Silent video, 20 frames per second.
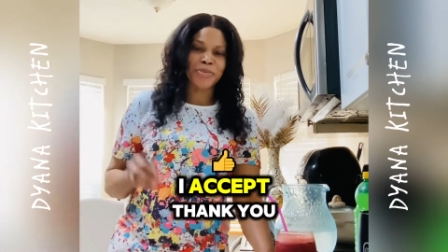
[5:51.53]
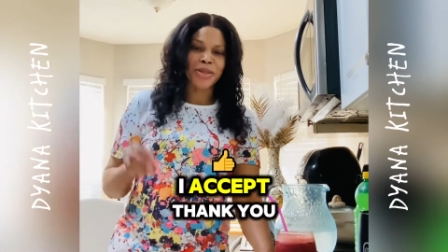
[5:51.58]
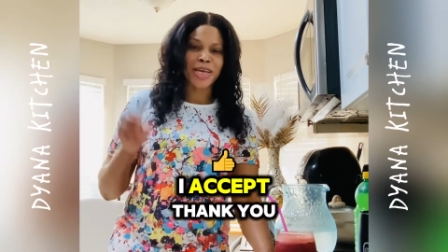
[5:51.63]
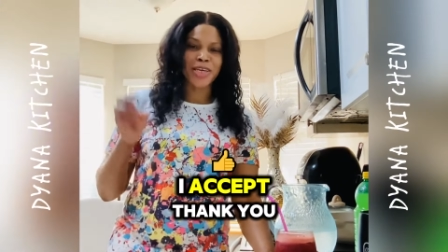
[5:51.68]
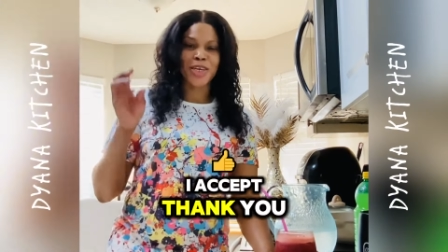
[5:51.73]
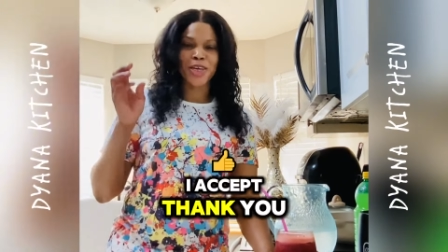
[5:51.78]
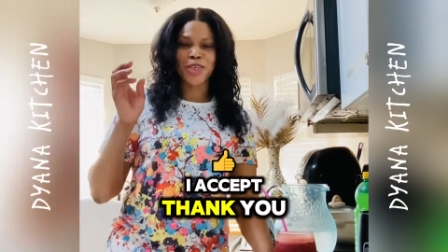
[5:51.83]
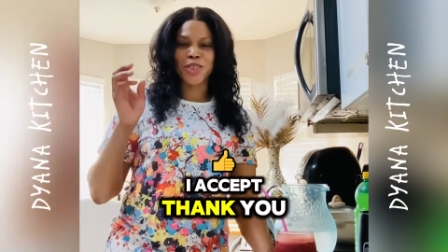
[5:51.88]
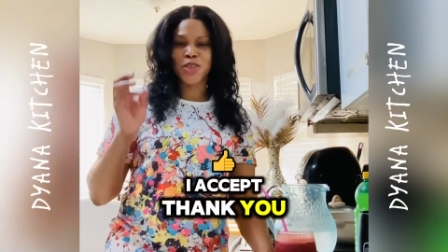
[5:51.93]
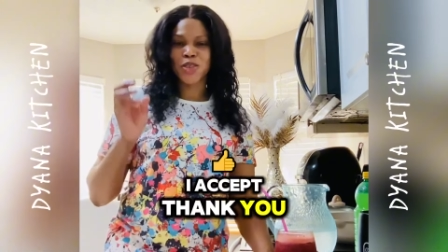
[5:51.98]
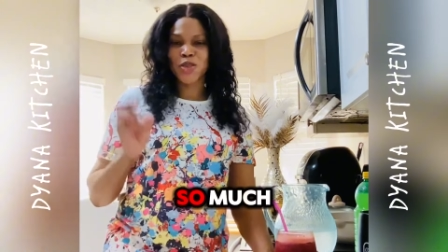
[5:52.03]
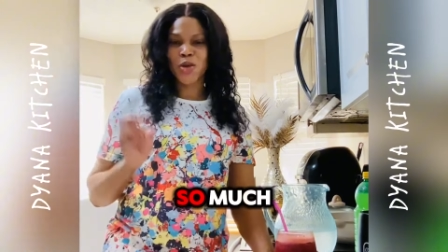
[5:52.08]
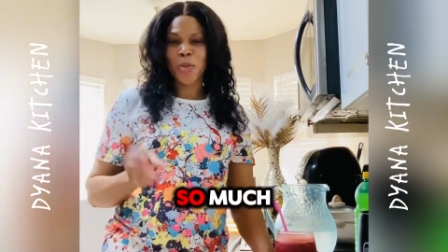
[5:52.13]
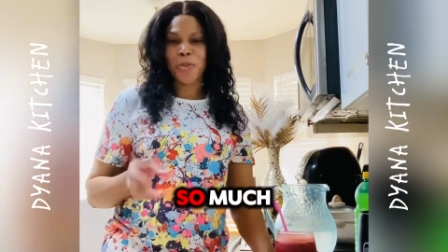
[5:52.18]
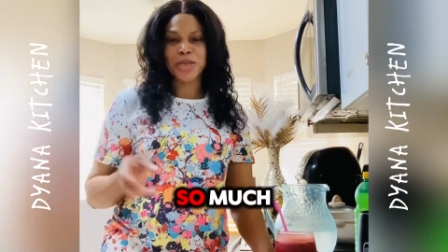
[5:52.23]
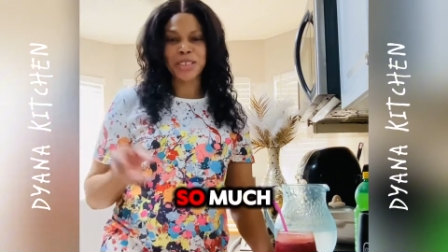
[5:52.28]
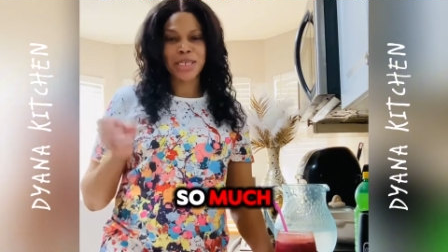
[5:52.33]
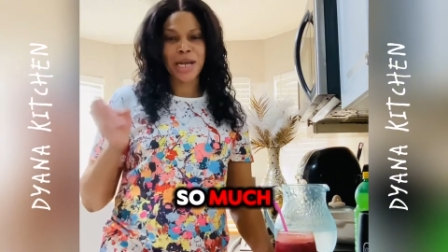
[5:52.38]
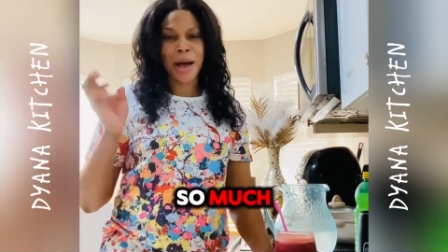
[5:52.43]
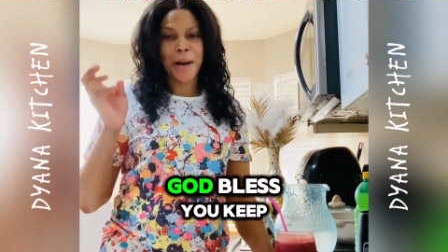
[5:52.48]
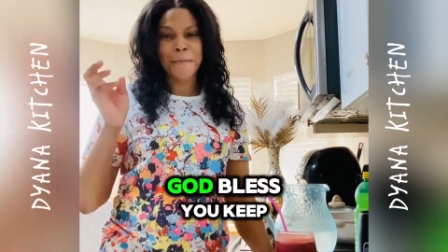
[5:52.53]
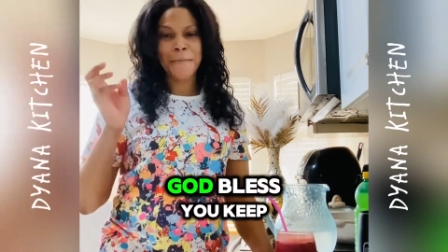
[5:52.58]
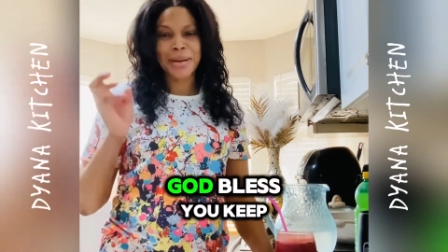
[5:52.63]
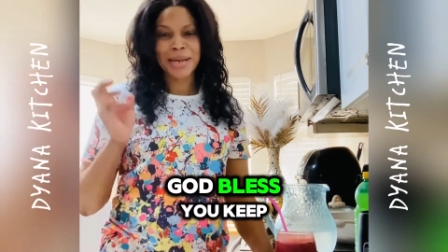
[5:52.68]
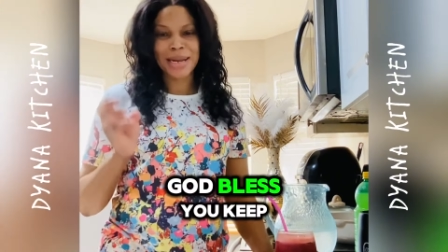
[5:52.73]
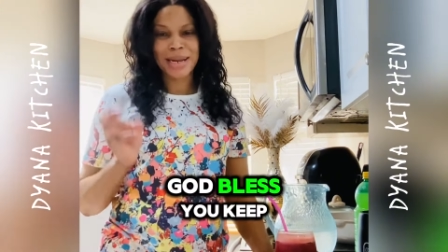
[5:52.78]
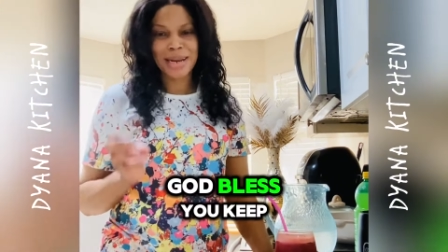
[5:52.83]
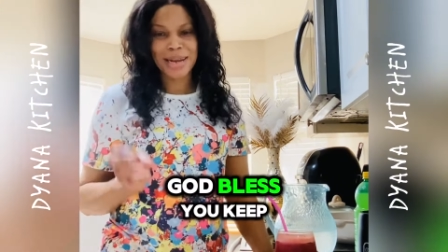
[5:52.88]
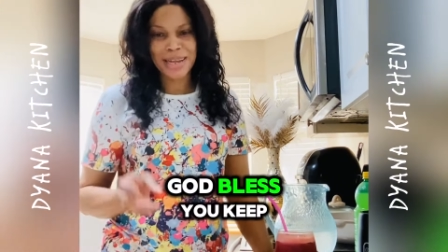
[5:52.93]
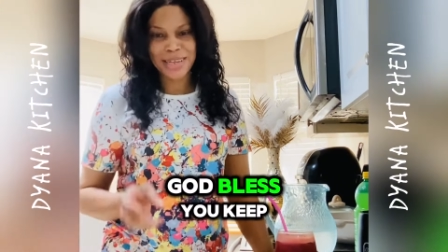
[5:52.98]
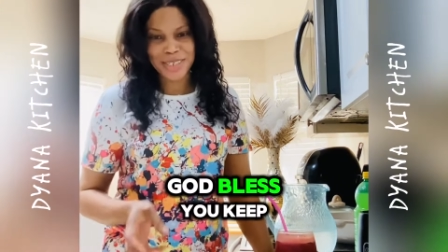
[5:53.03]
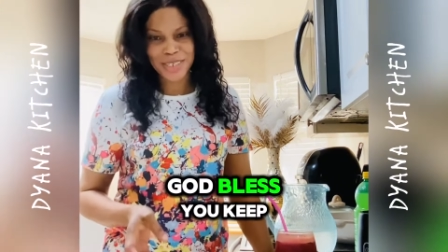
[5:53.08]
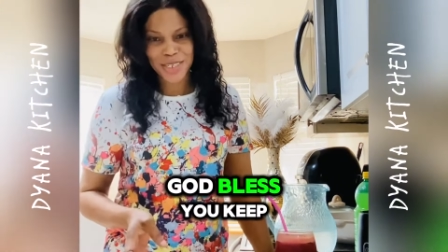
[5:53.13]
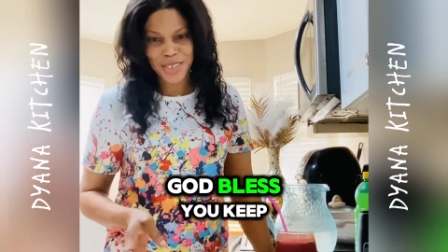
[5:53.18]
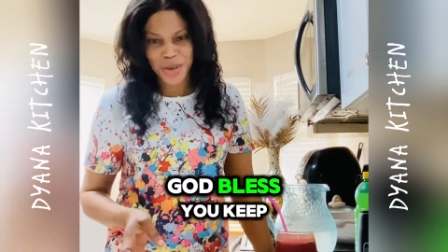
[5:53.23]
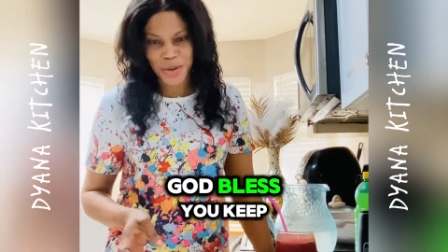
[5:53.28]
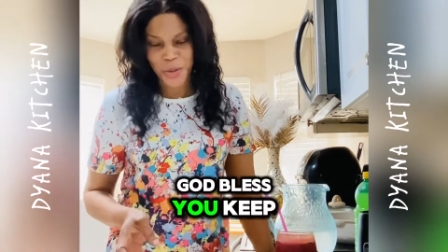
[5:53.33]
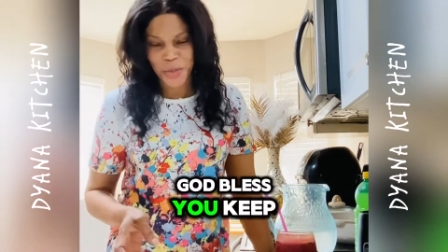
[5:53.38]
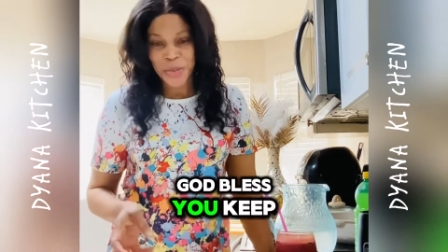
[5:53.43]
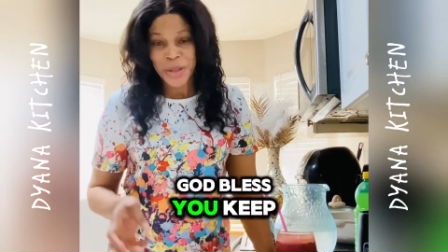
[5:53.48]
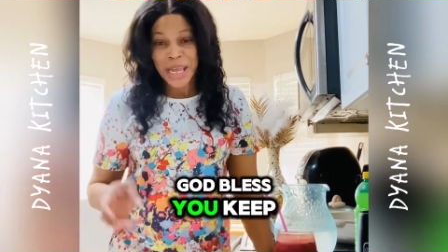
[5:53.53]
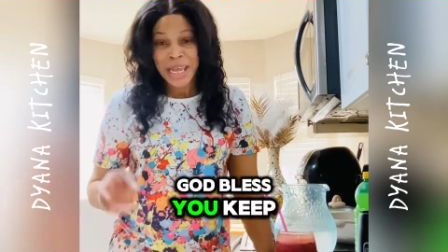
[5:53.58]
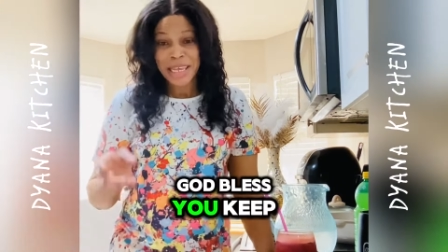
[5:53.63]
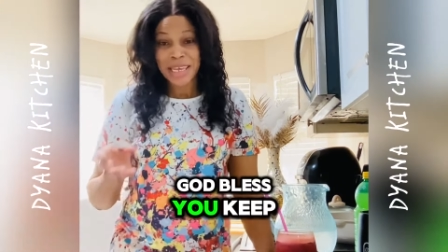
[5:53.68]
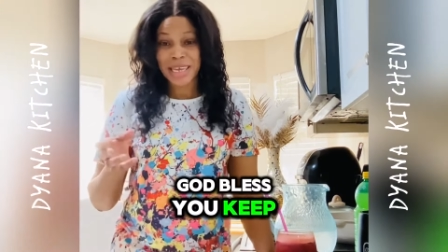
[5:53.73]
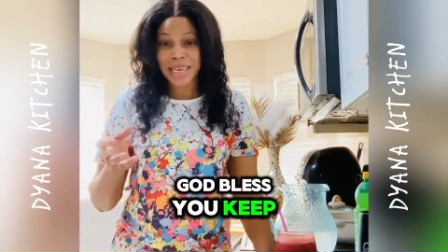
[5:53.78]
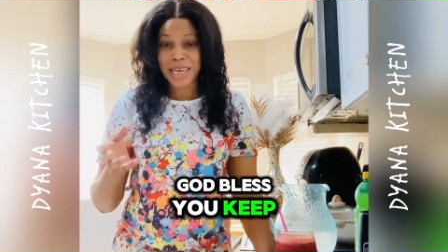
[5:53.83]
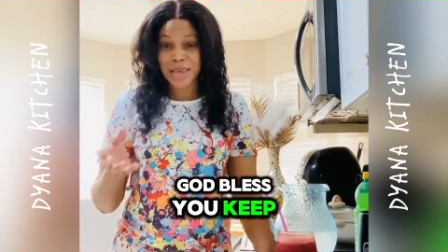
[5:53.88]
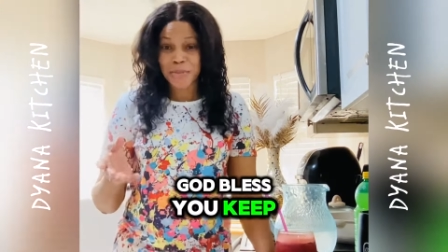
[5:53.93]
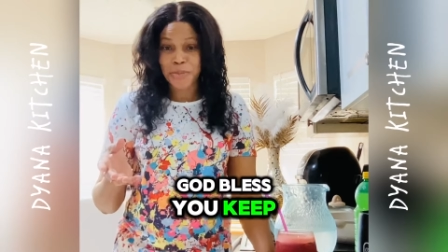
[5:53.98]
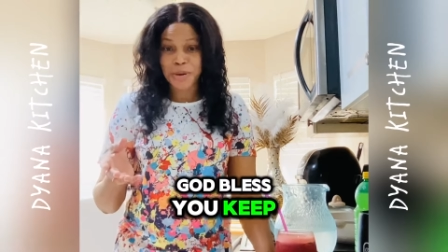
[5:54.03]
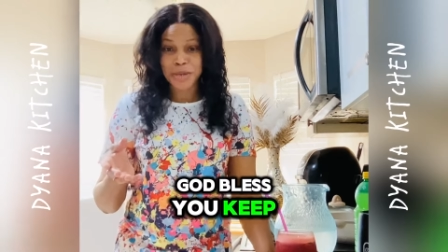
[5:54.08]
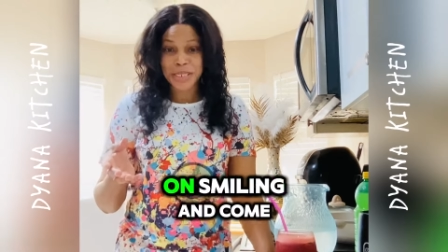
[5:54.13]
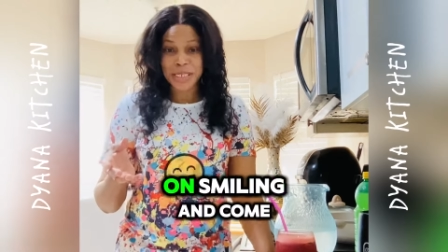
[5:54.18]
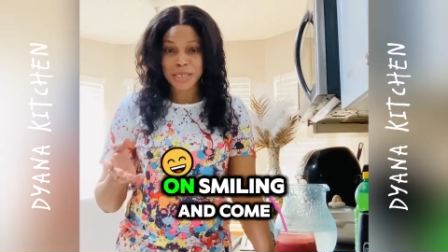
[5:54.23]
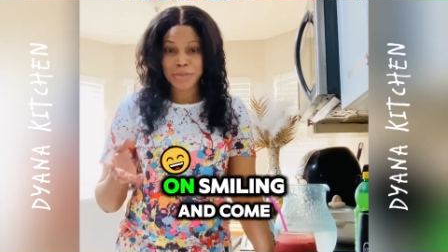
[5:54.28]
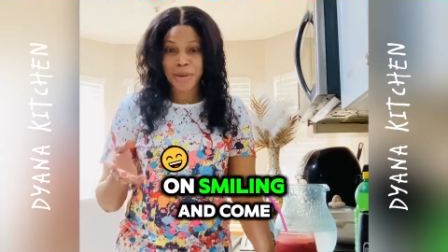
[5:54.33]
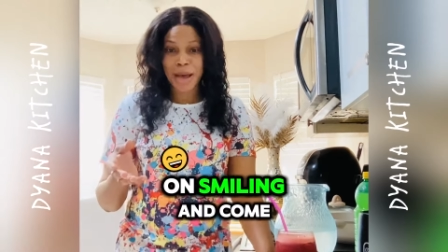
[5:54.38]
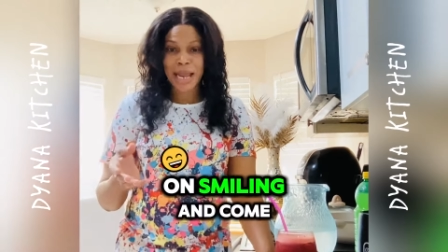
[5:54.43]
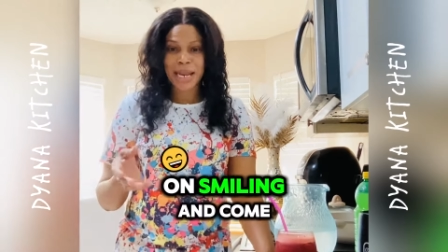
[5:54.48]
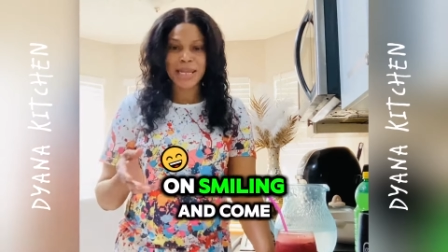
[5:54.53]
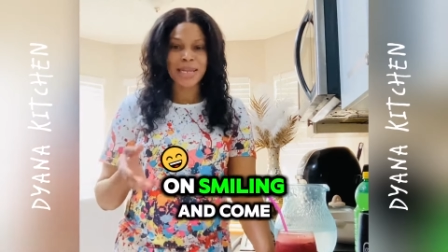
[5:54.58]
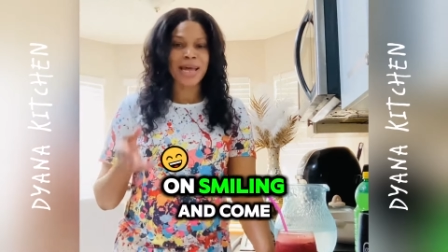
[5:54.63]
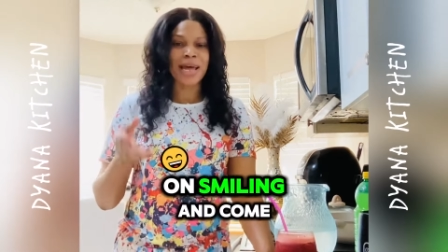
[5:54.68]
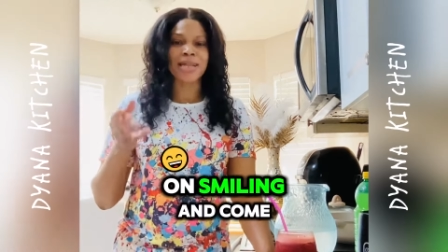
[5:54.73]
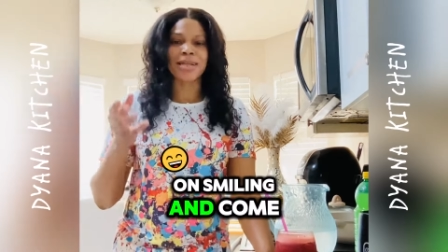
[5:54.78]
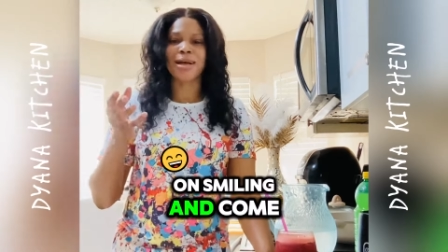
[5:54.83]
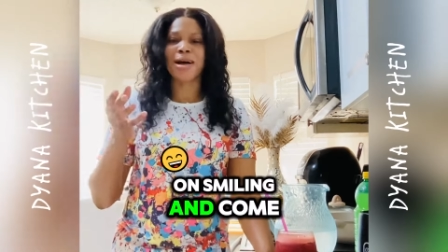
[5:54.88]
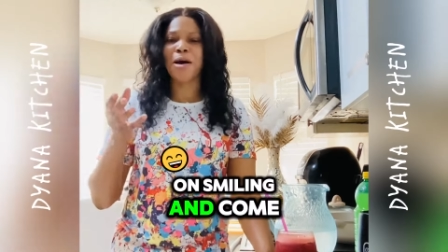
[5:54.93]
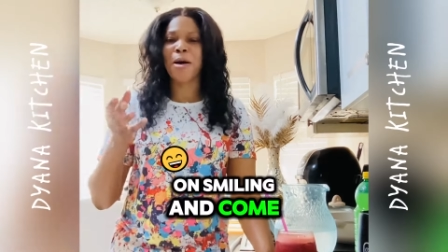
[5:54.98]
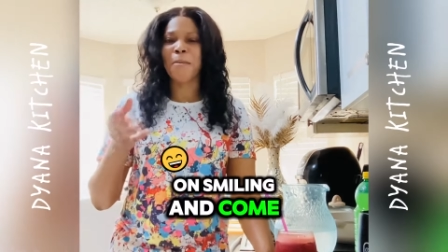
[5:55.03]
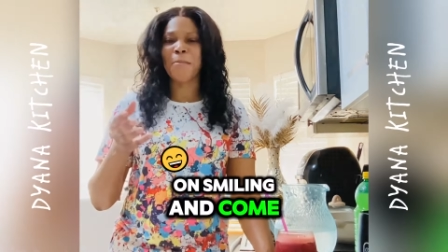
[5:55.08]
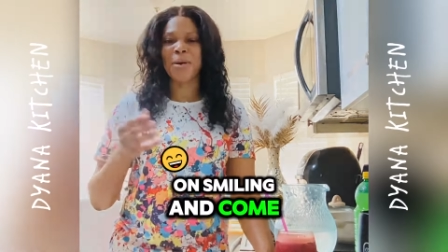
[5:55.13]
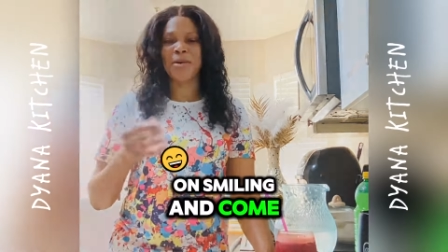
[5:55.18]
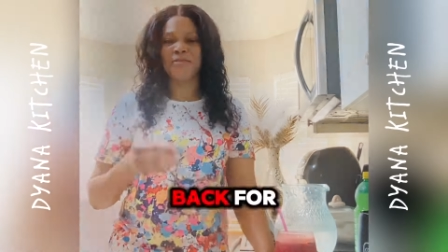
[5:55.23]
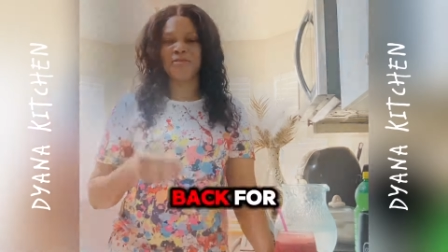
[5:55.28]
Thank you so much. God bless you. Keep on smiling and come back